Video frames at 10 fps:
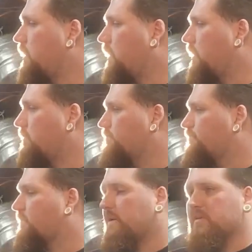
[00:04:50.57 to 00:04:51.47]
I
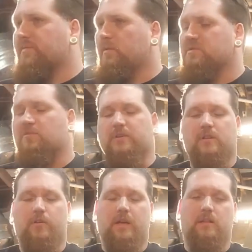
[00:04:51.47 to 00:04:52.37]
believe he wants to
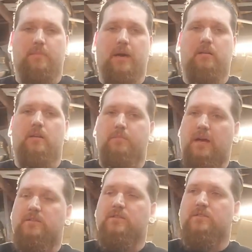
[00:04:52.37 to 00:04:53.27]
relocate the battery to the
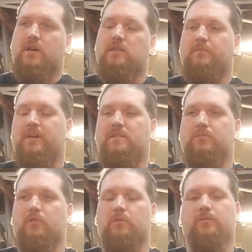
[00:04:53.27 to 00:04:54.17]
passenger side to make some
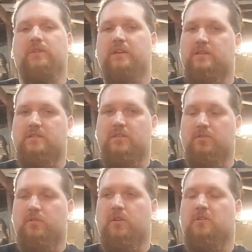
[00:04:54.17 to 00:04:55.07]
more room for the
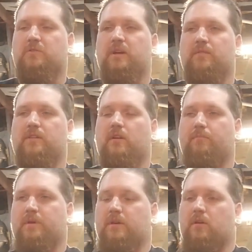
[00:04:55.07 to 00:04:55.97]
ECU clearance without everything
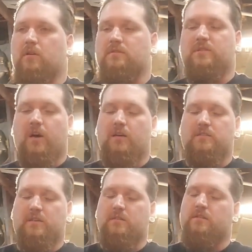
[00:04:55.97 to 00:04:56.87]
being all
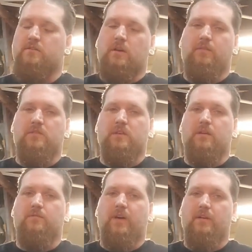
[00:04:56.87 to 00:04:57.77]
tucked into the driver's
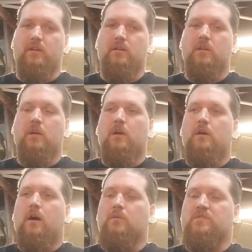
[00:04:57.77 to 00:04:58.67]
side fender.
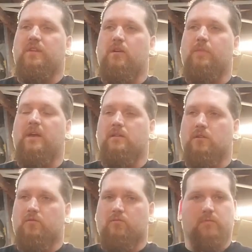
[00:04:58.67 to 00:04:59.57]
So that'll make it
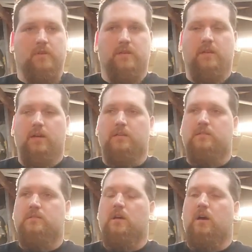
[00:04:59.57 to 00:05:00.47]
look really
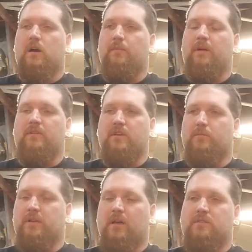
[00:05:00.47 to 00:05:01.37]
nice. Everything will
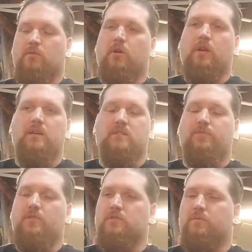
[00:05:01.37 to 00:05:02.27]
be nice and organized, the
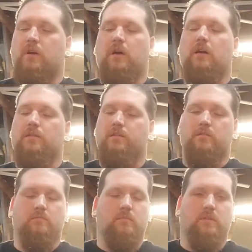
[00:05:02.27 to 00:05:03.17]
fuse block,
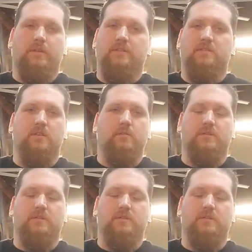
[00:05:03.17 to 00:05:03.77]
the ECU